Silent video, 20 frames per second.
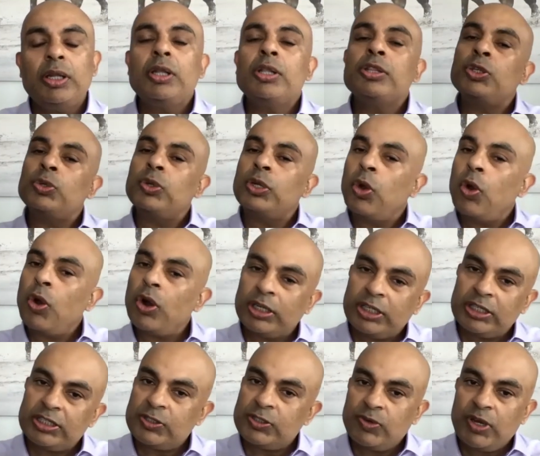through an
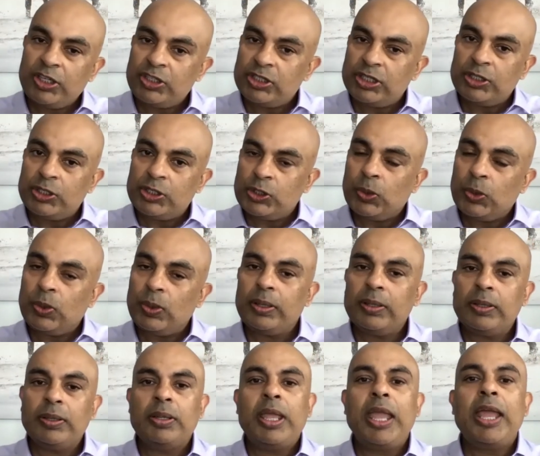orchestration tool.
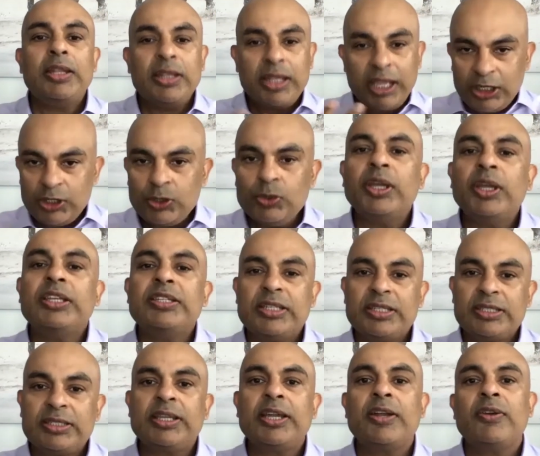And they do
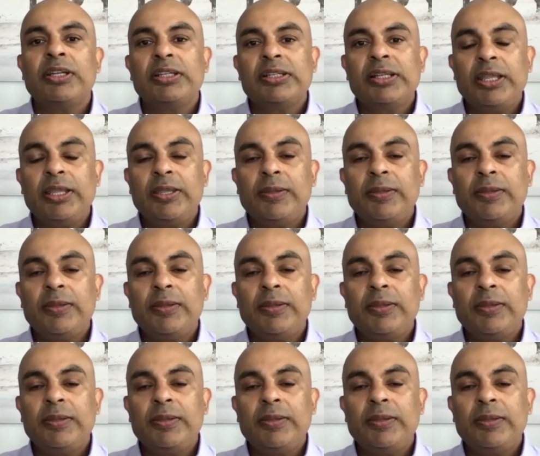exist currently.